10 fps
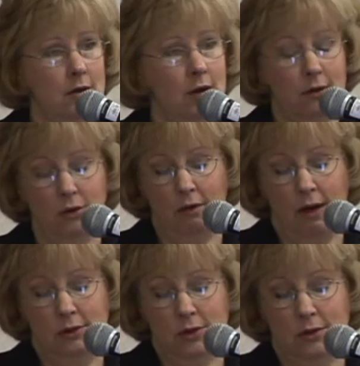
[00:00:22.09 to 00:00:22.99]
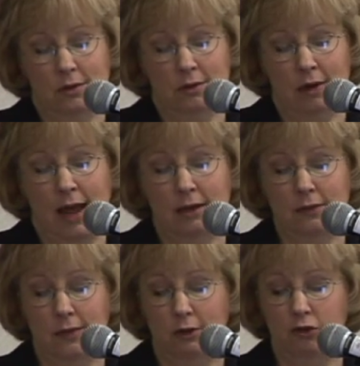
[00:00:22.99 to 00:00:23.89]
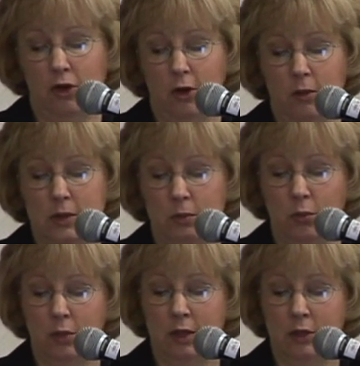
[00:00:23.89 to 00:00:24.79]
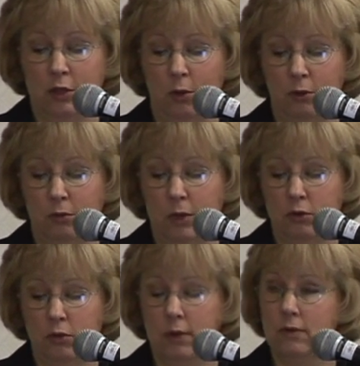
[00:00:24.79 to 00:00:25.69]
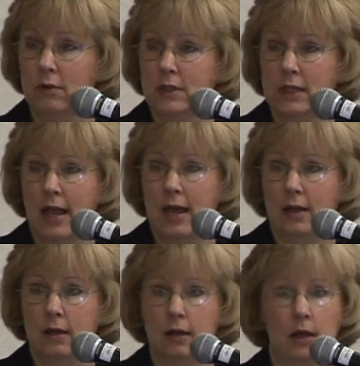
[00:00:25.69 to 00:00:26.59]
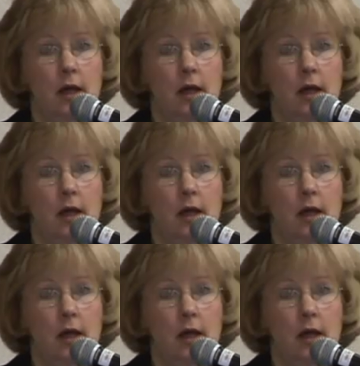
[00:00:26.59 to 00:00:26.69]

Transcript: Dr. Gloster actively shows and breeds golden retrievers and